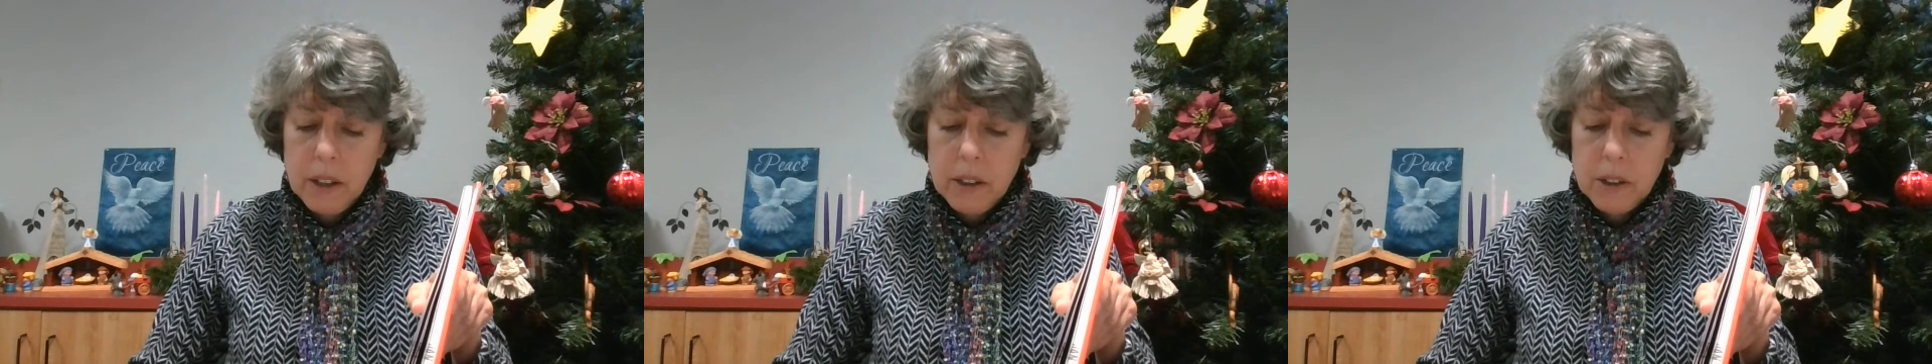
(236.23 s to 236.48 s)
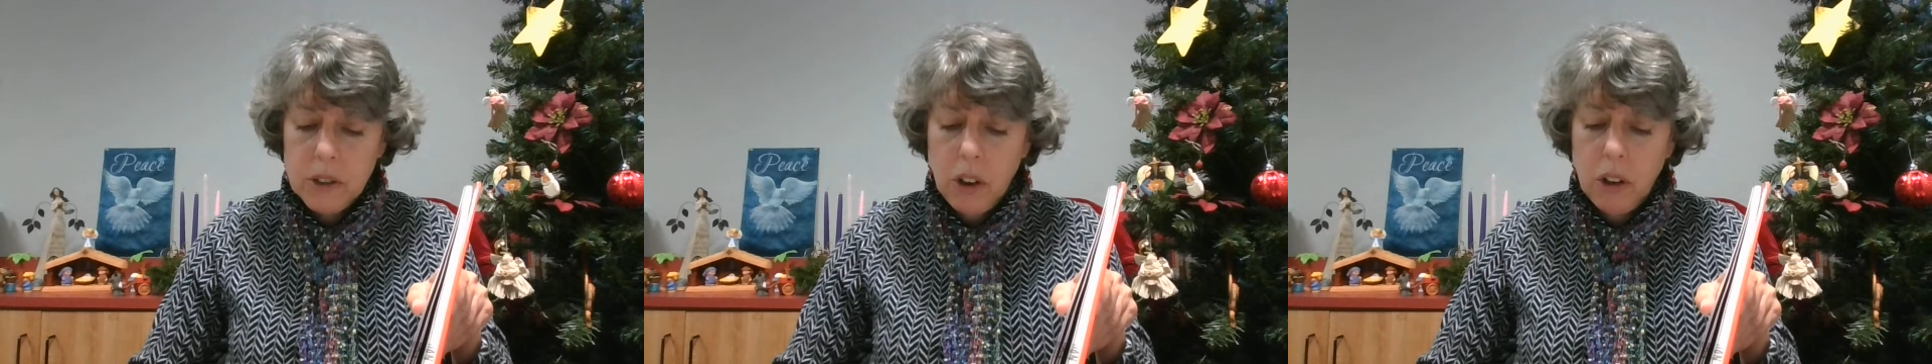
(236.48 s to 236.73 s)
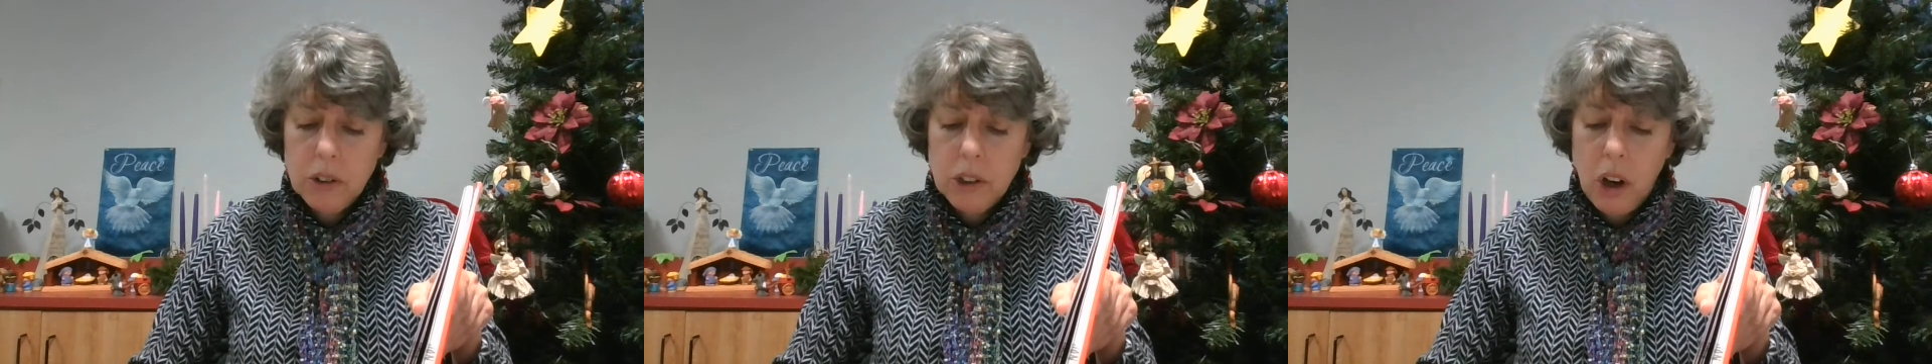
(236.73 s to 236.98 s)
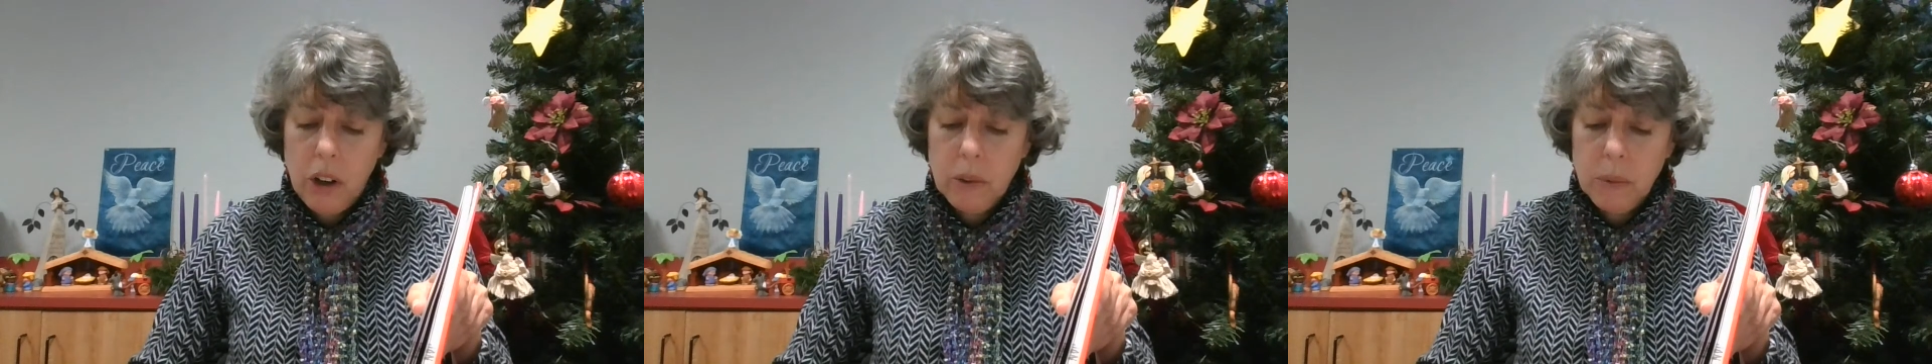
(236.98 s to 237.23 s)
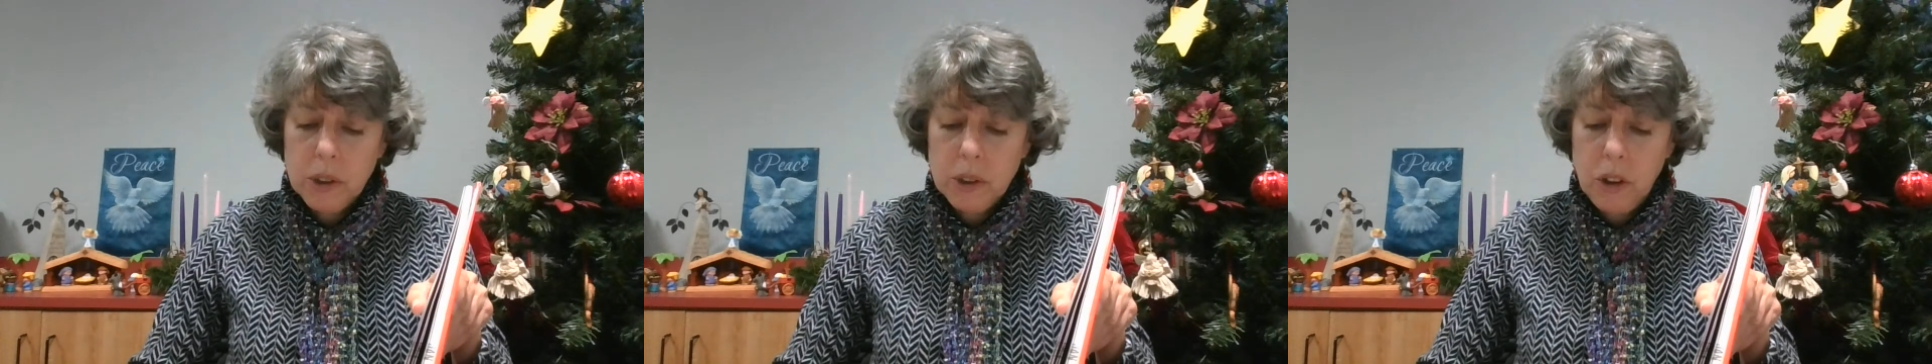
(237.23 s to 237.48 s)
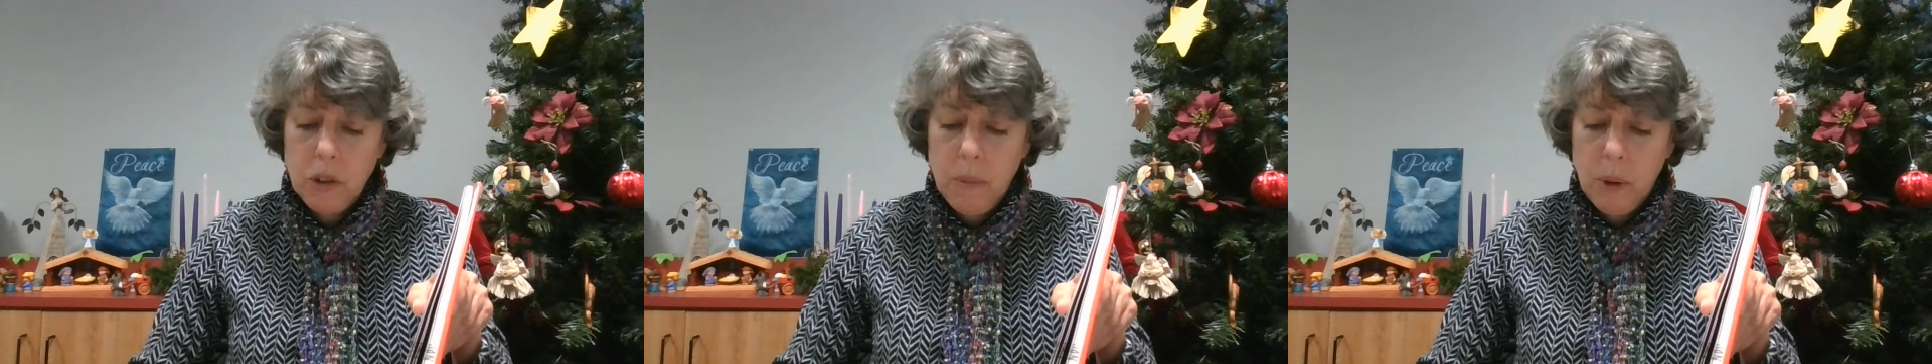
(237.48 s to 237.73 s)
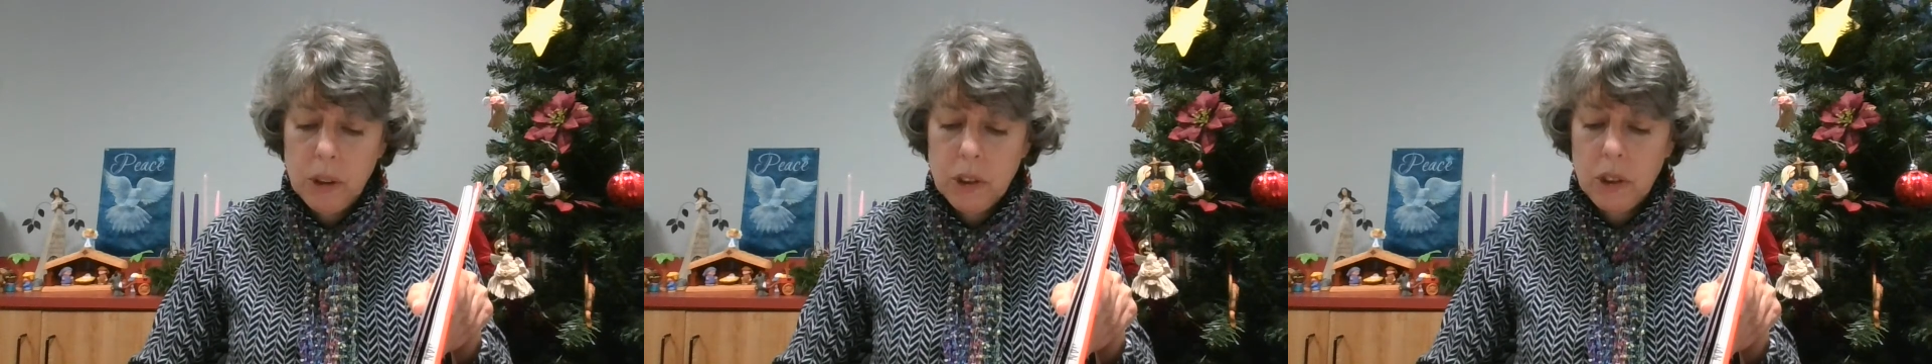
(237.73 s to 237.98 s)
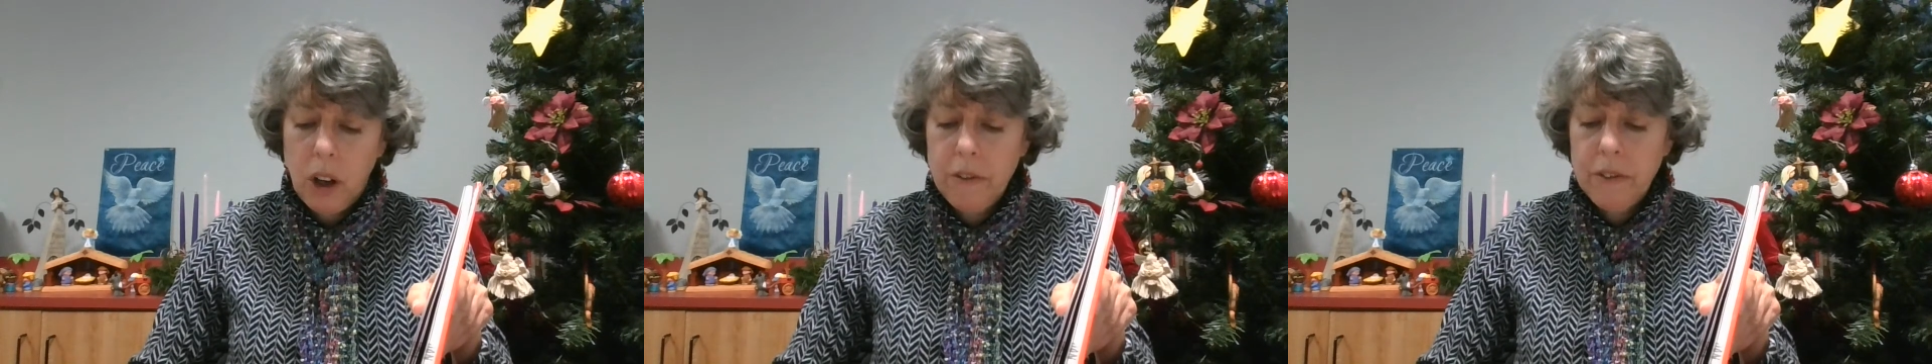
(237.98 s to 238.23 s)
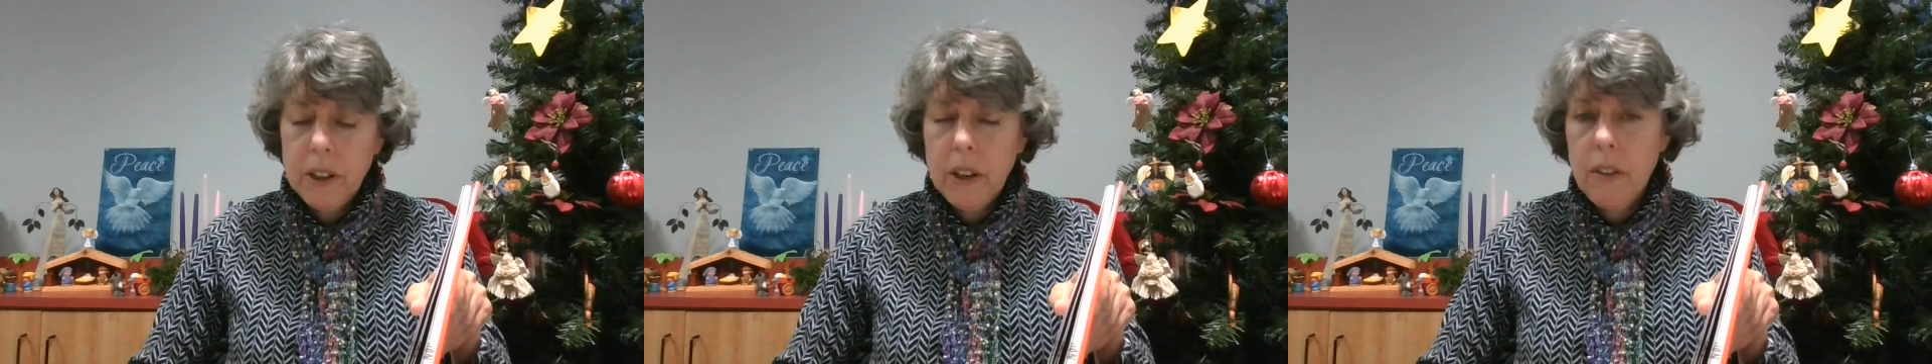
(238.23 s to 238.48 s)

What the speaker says: Saul's heart was no more softened